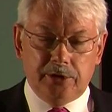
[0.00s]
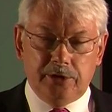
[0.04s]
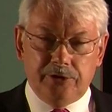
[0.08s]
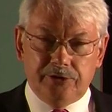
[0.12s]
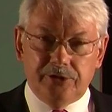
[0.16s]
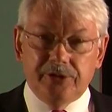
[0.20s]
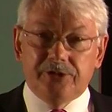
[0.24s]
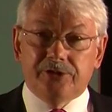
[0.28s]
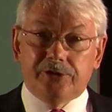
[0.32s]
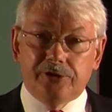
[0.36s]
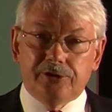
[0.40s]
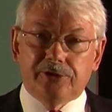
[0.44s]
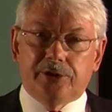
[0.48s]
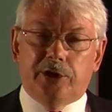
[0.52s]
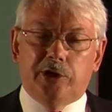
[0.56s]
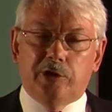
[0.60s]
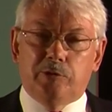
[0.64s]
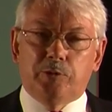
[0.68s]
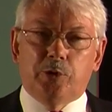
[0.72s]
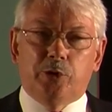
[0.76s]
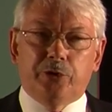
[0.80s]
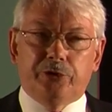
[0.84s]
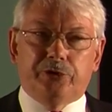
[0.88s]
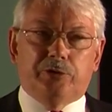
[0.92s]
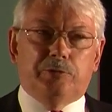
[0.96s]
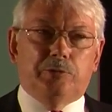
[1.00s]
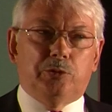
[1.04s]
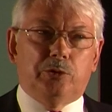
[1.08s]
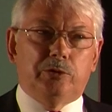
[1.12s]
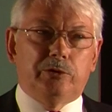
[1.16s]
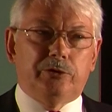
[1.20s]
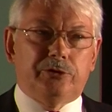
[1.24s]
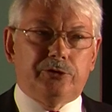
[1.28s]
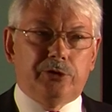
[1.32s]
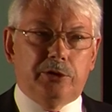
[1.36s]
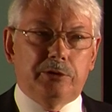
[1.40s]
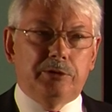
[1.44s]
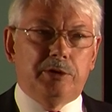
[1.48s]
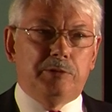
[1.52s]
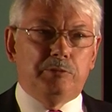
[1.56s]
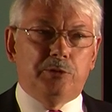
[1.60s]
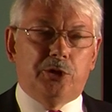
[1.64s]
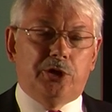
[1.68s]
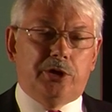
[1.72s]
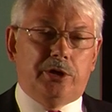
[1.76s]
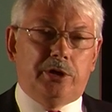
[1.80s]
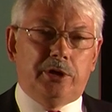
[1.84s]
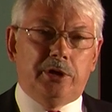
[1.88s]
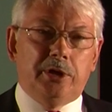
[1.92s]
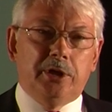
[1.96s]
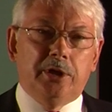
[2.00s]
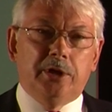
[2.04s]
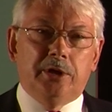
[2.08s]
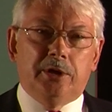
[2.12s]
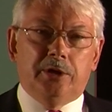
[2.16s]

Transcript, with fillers: This is now possible. So in my